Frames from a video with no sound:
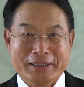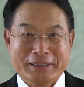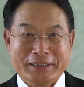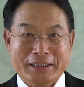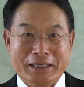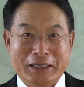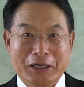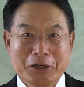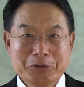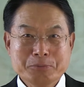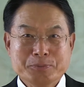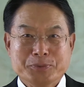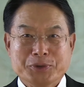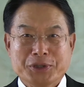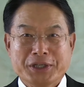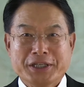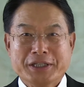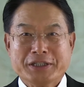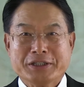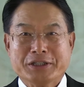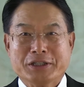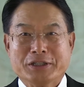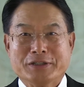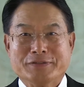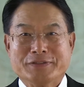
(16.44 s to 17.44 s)
The
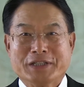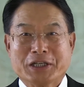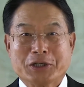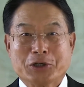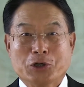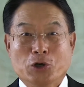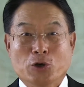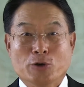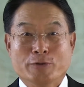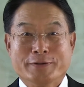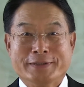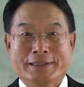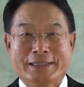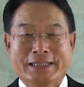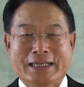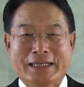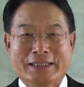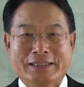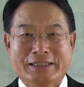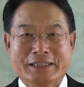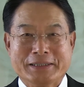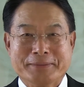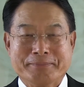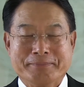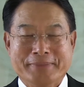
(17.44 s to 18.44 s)
outbreak of the
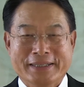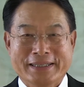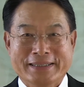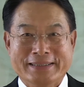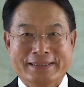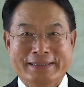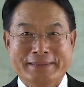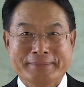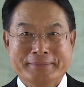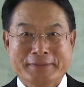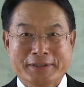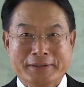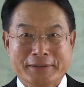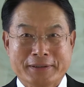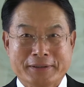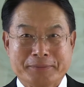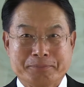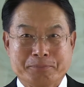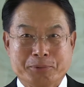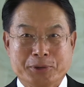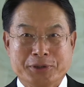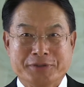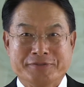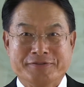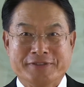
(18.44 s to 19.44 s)
COVID-19
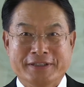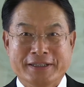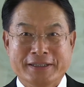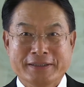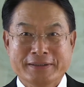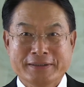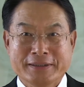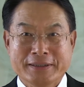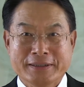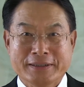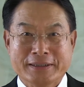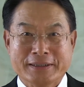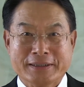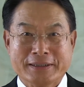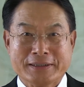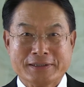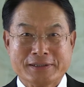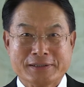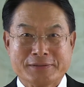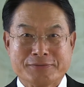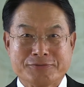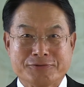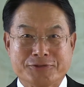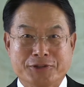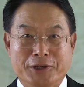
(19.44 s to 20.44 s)
pandemic prevented
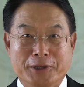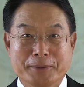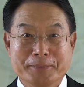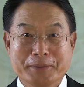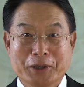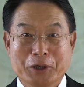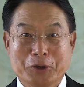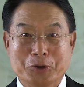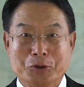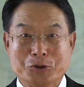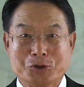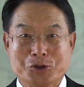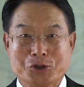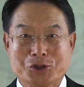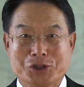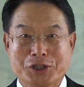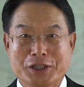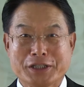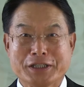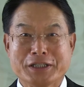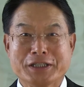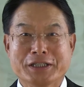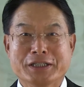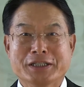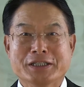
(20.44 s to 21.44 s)
us from
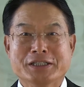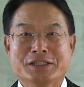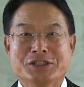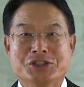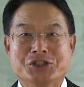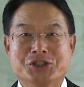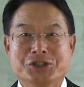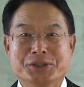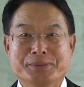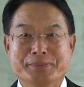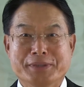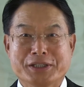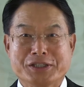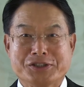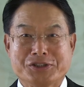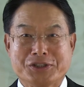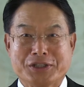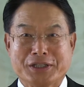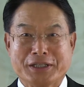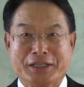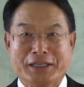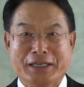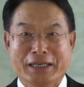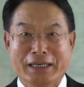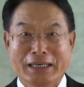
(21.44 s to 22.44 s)
hosting GMIS
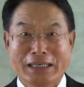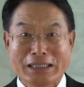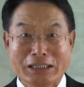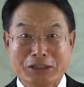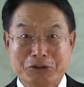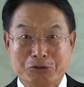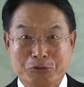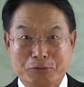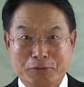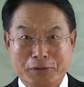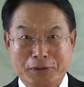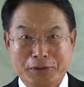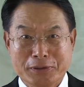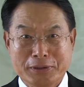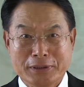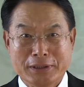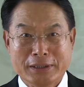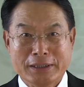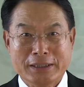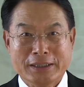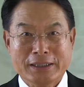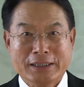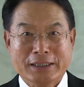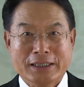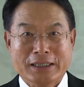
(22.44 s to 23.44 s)
in Hanover
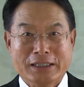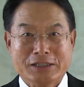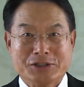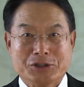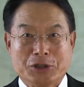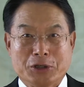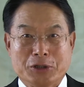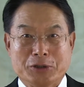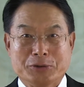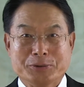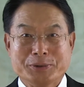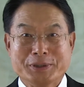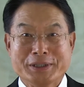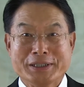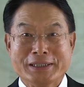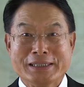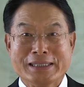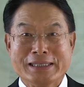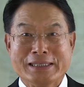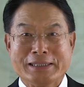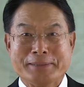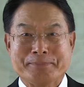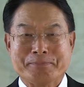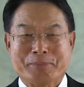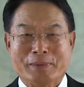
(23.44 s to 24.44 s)
as
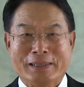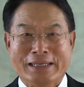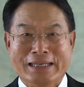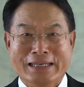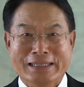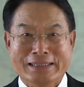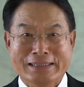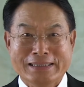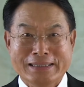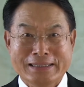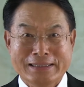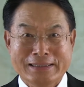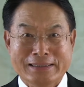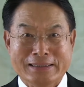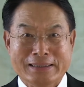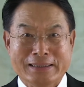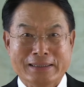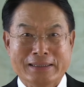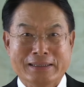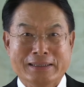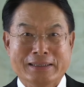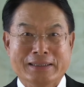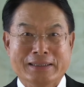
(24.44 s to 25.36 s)
originally planned it.